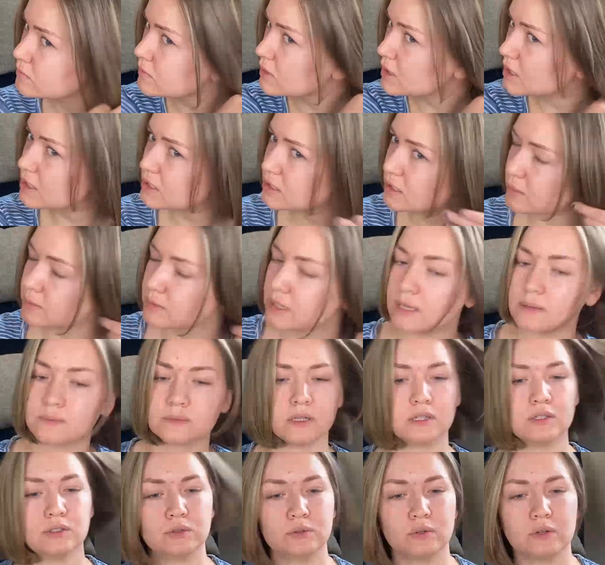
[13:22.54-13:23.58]
And sometimes
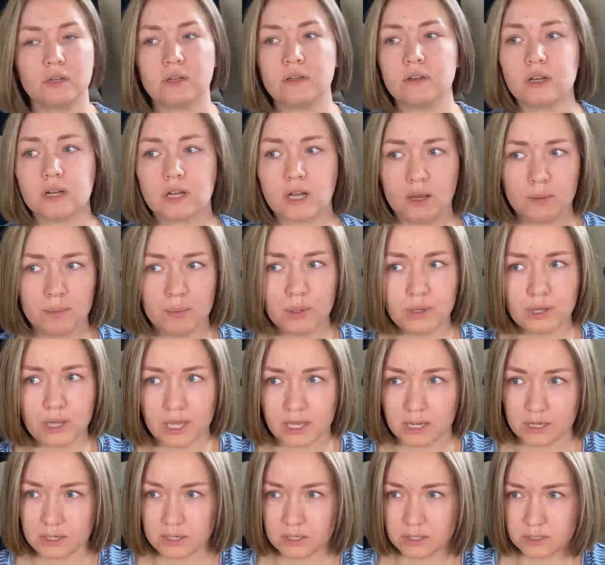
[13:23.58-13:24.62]
I'll do a couple
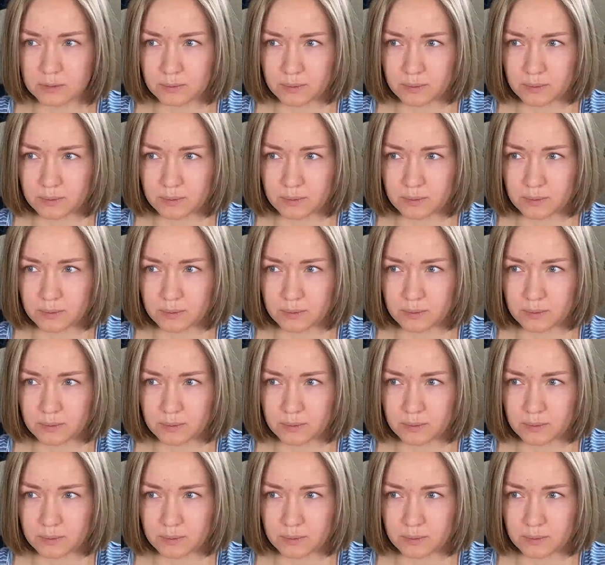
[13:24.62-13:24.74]
layers